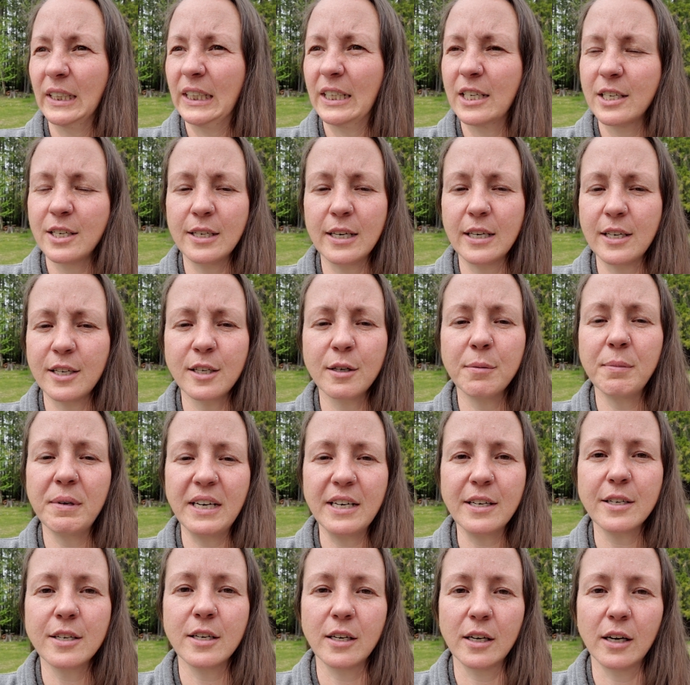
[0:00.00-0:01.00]
the system
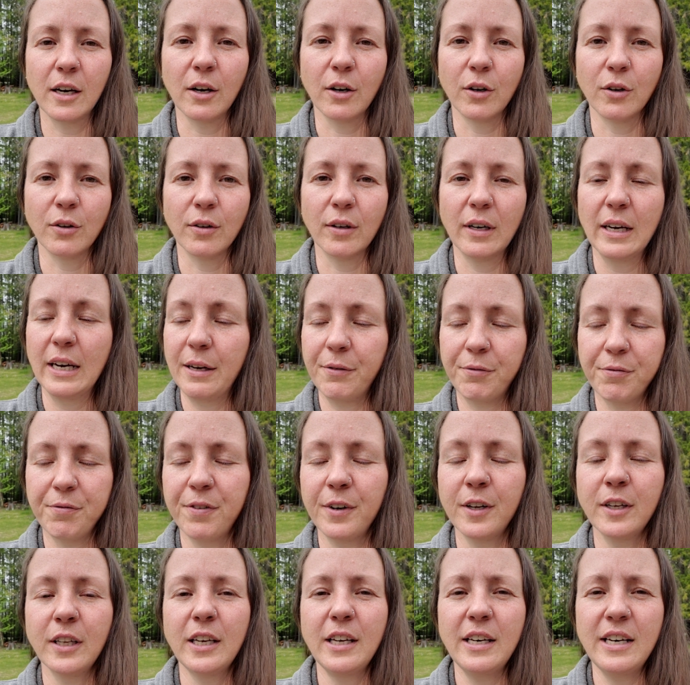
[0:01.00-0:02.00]
needs to go. It
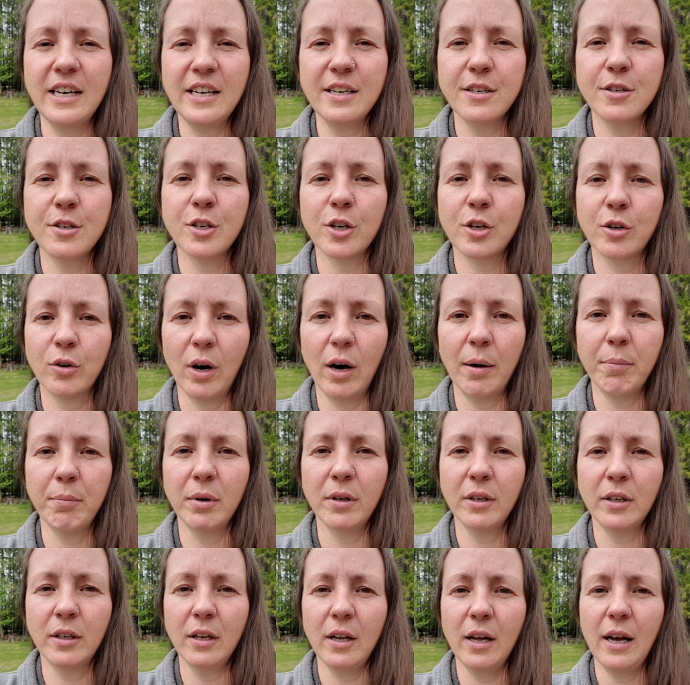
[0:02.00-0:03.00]
fully needs to
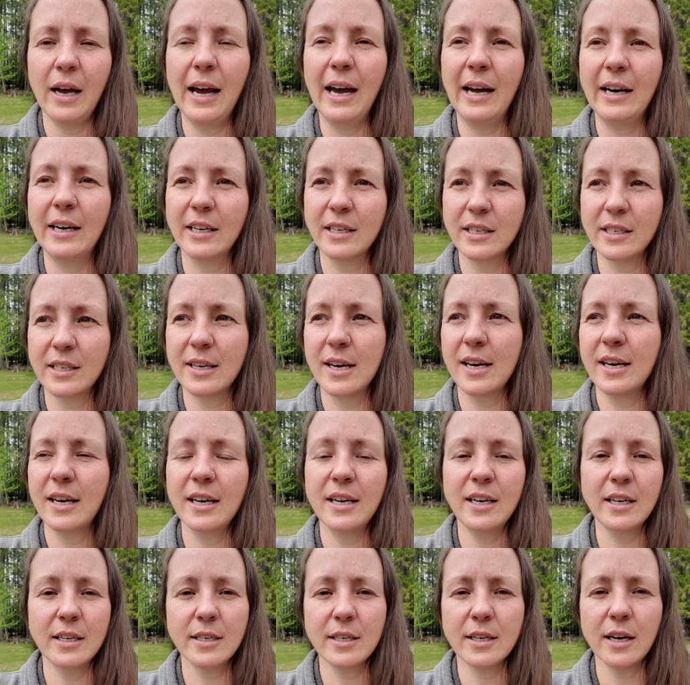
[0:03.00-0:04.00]
crumble, and it's
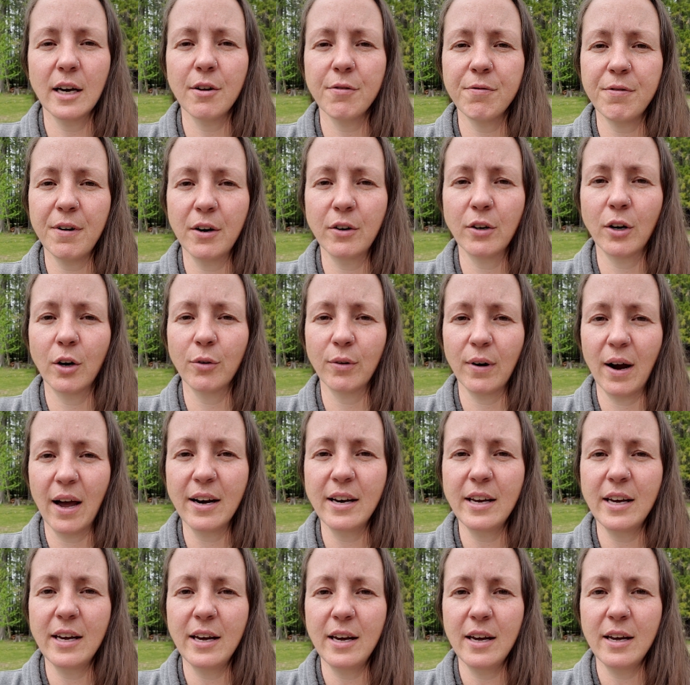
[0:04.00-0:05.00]
taken itself out
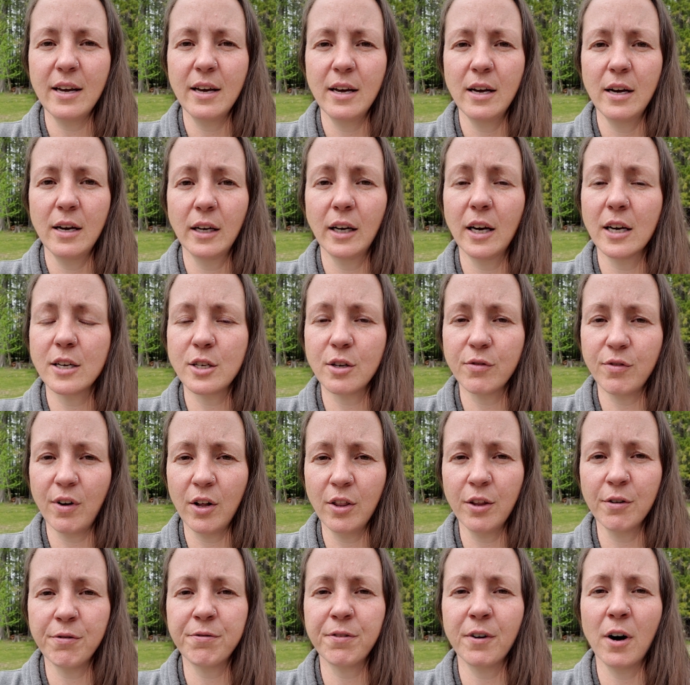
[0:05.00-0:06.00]
already because of all
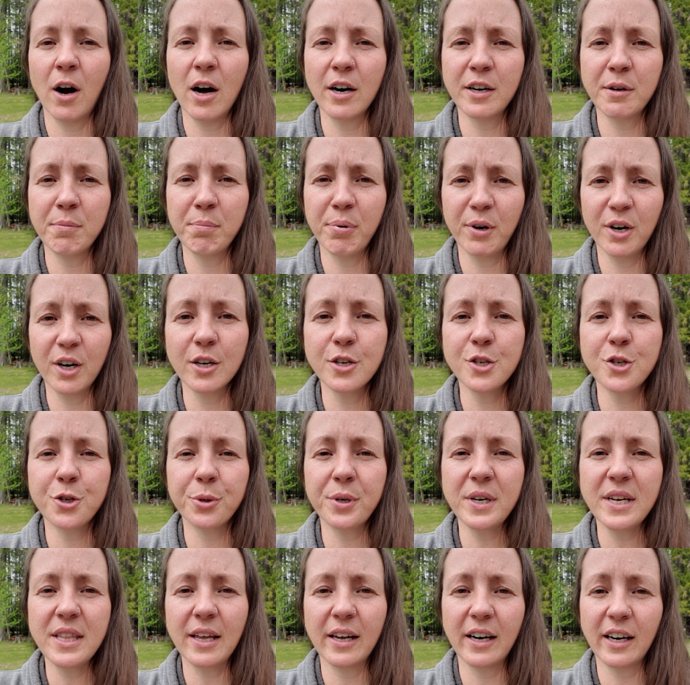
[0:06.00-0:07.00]
the fraud and
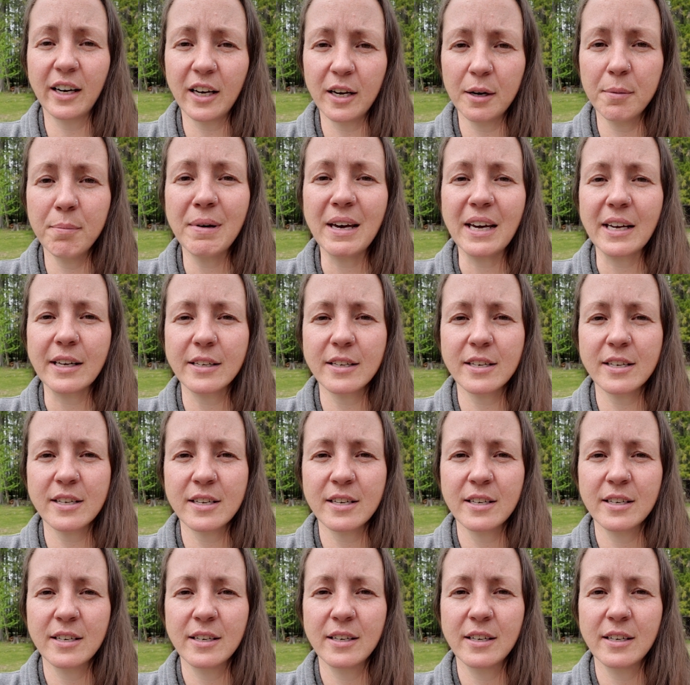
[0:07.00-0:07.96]
perjury that it commits.